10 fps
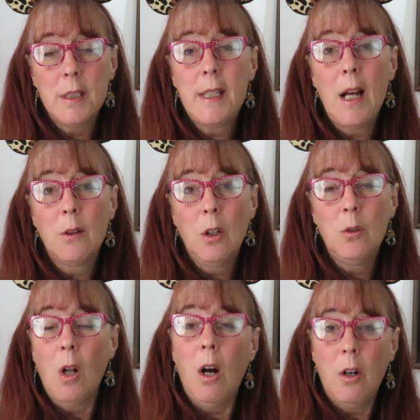to
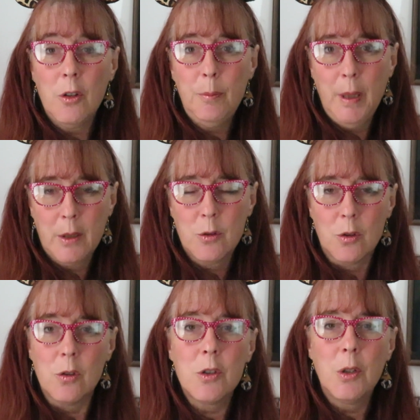download all the
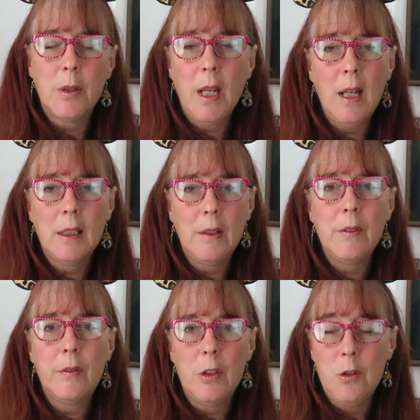pictures. So again,
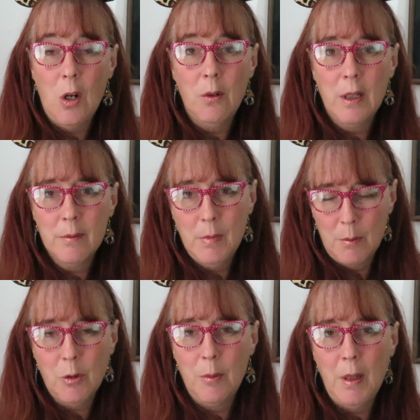even if you don't have
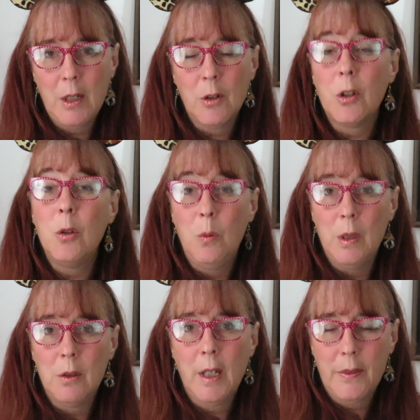Memory Maker, you
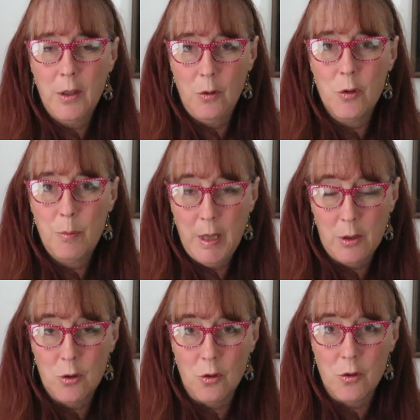will get those
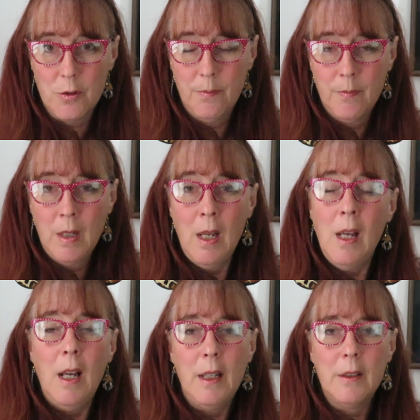pictures.
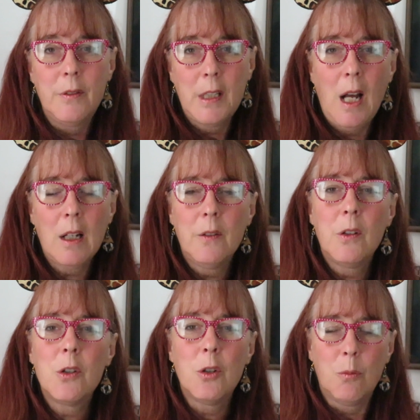And the
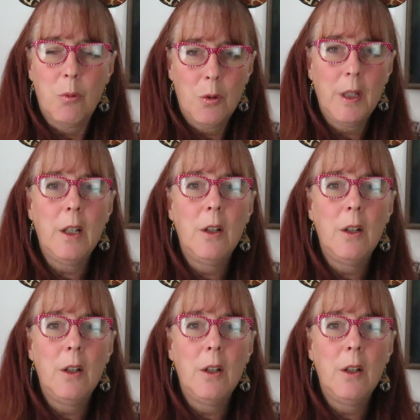photographers are pretty